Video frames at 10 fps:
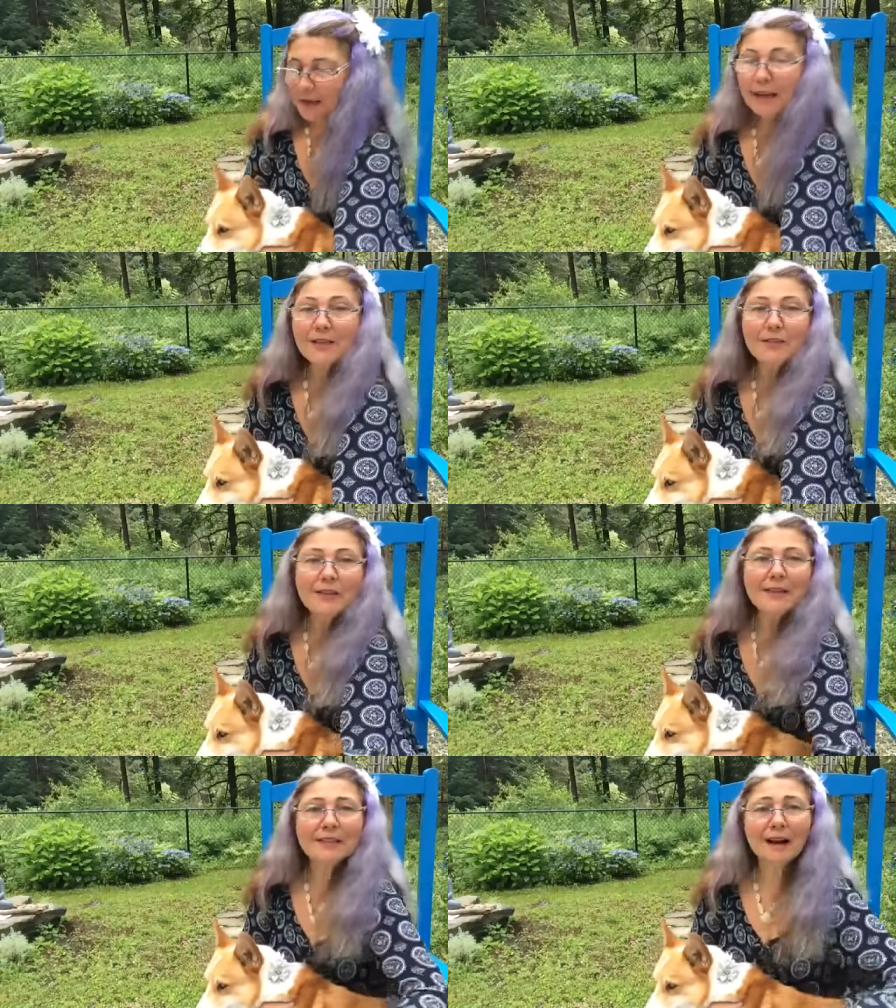and you
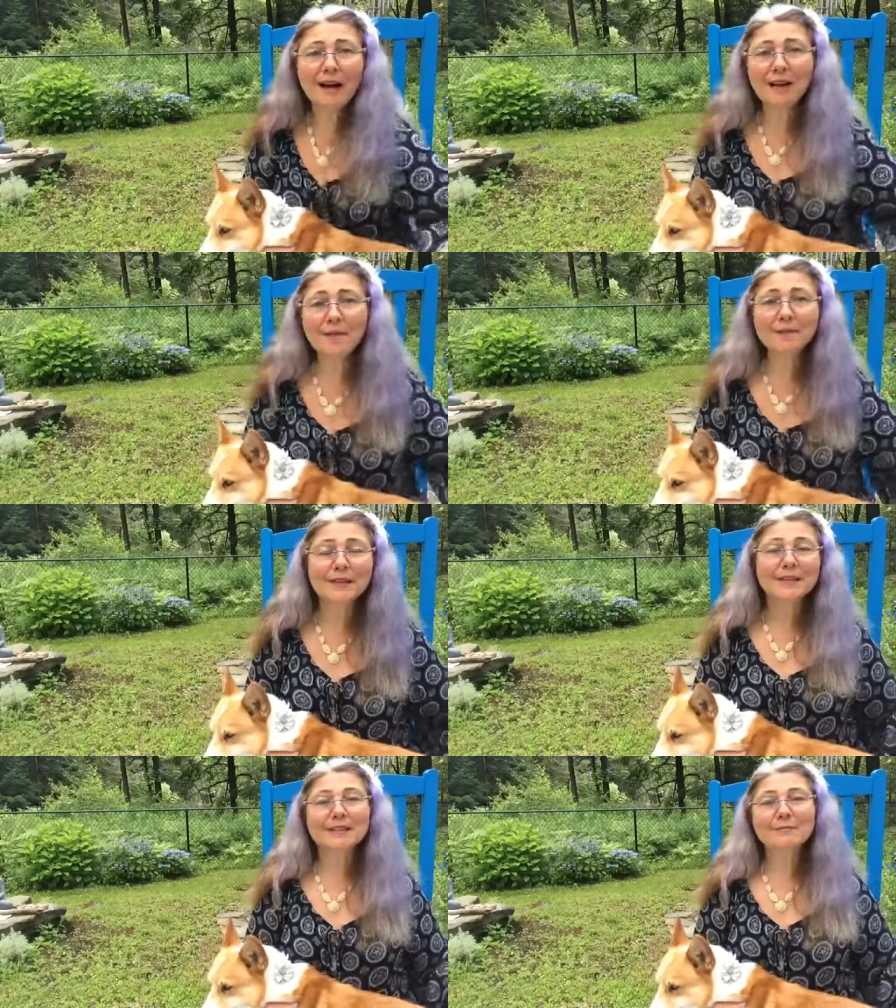need calm
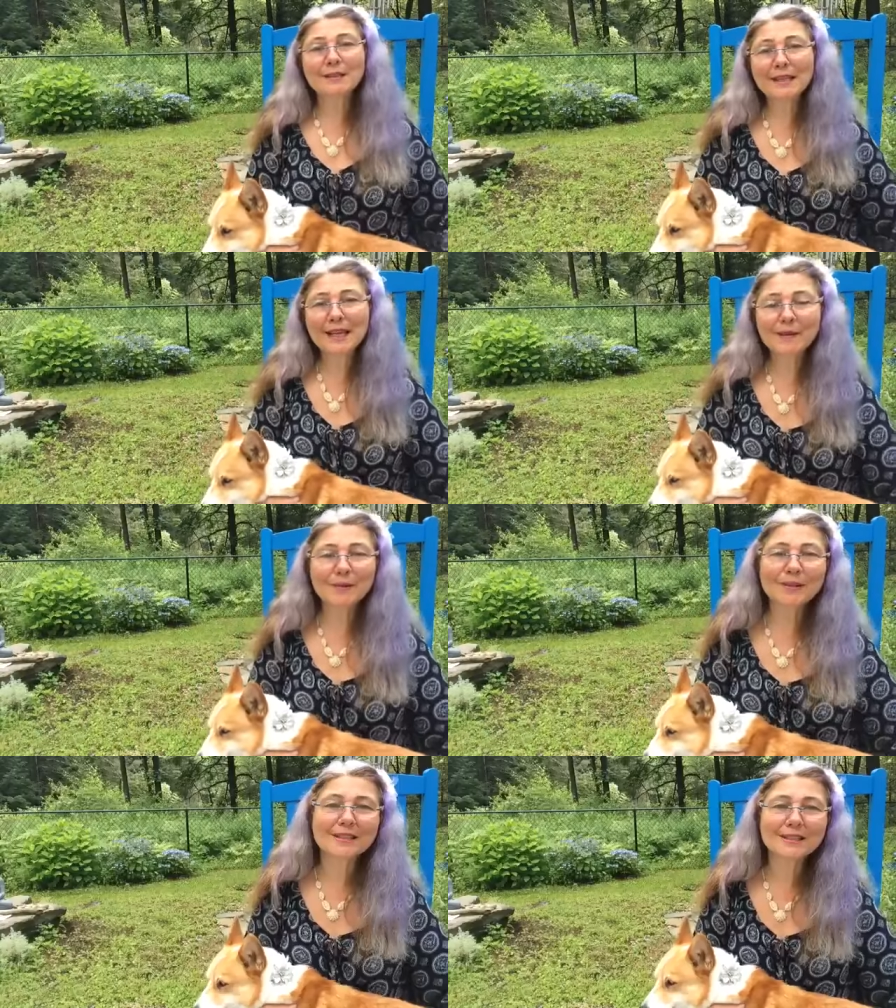to be
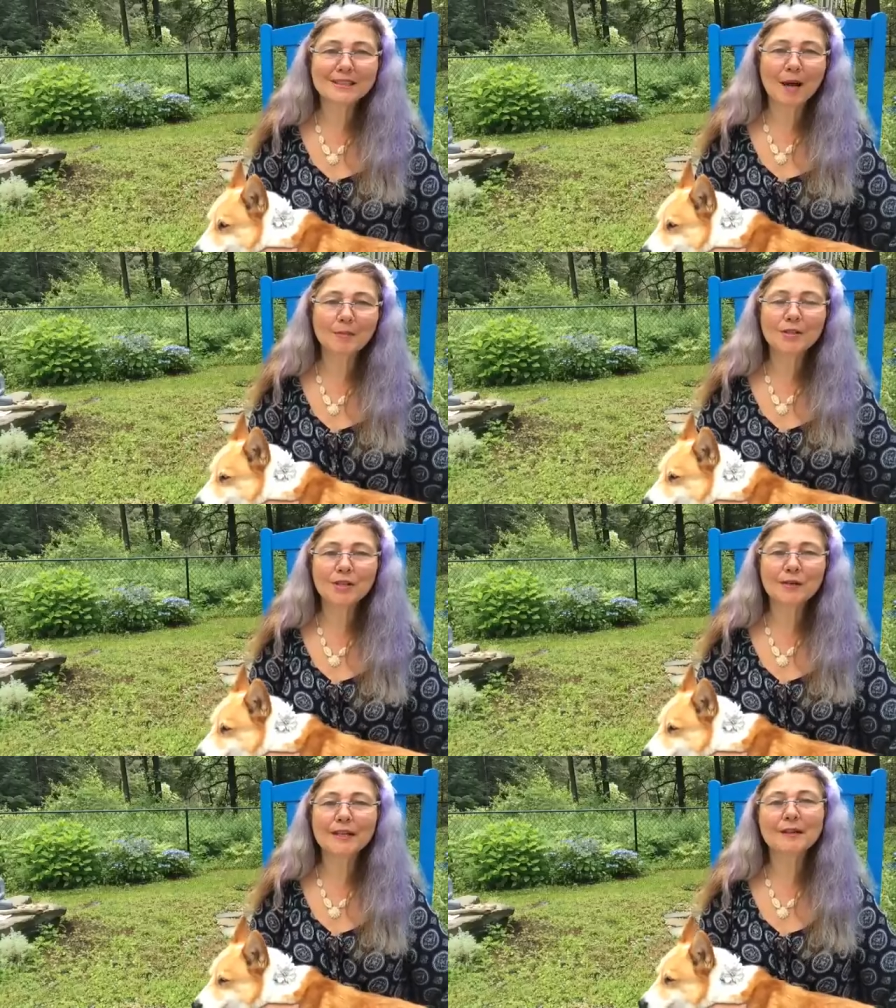able to stop
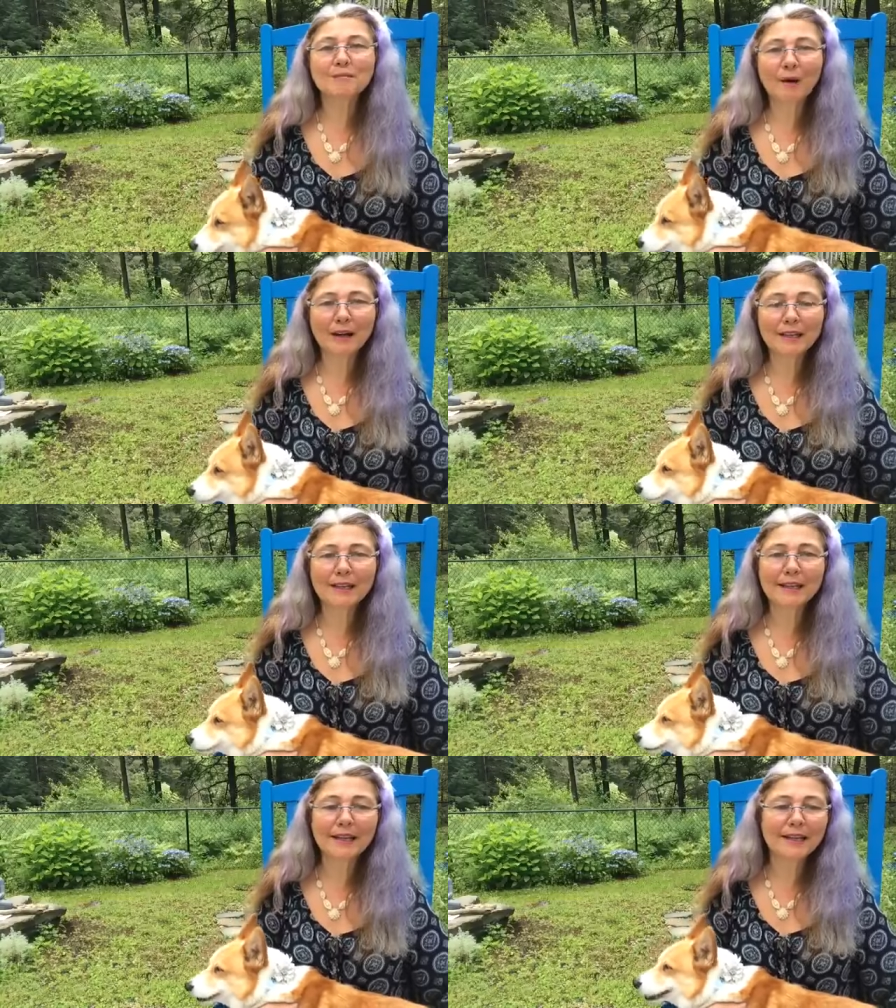chewing and
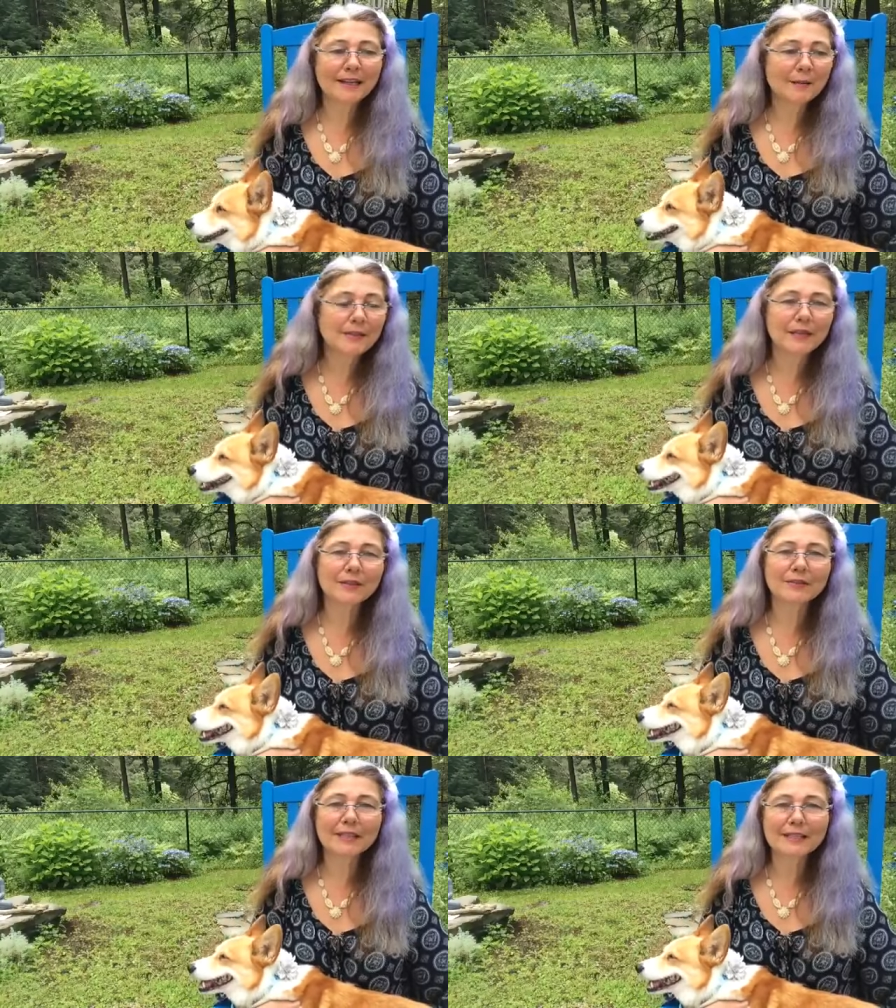barking and
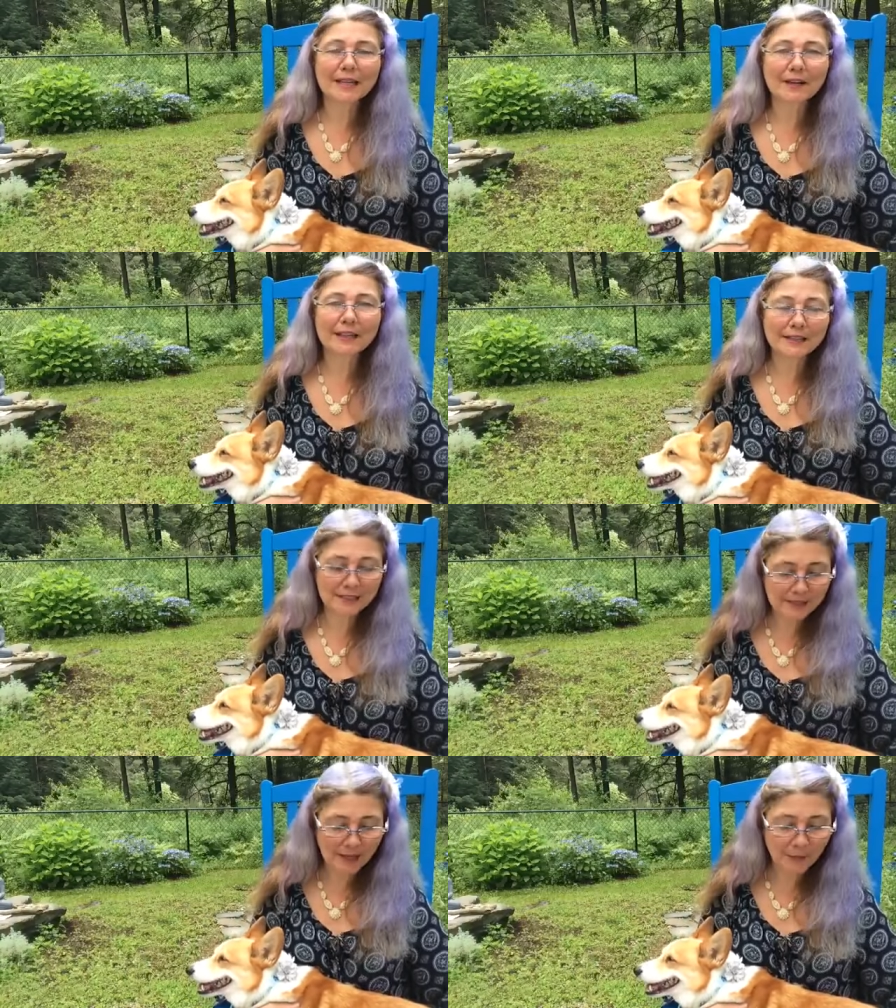obsessively tearing
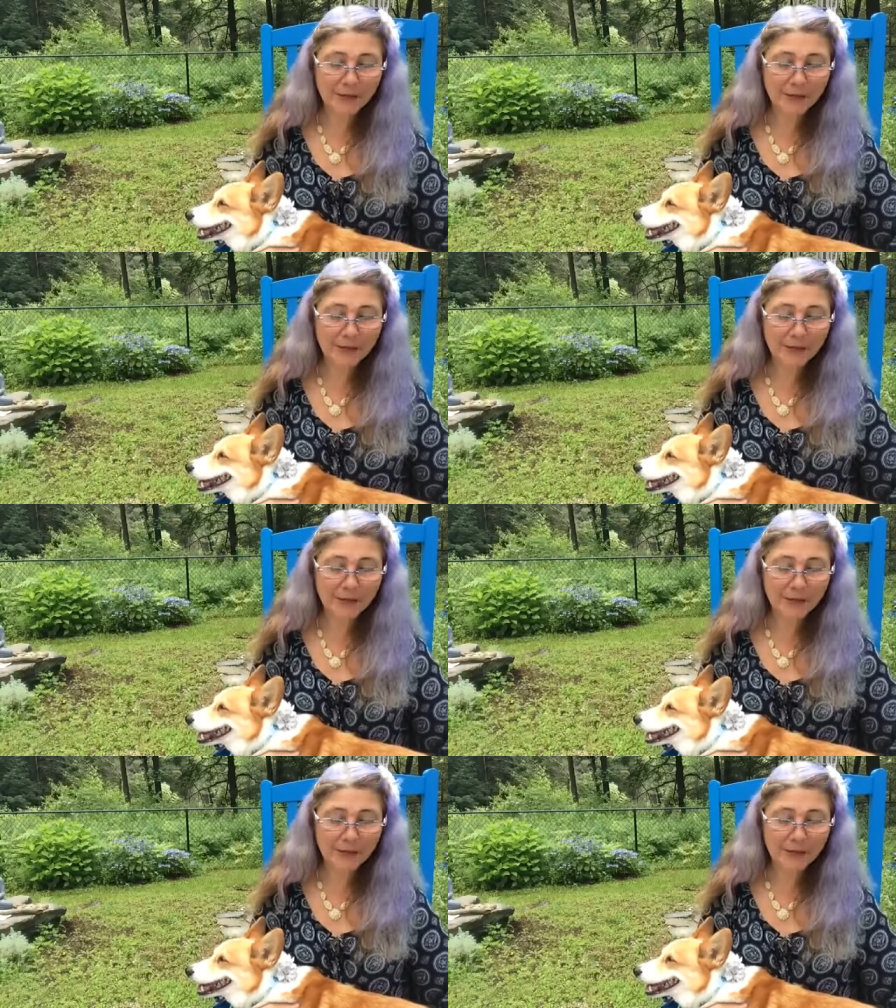things up,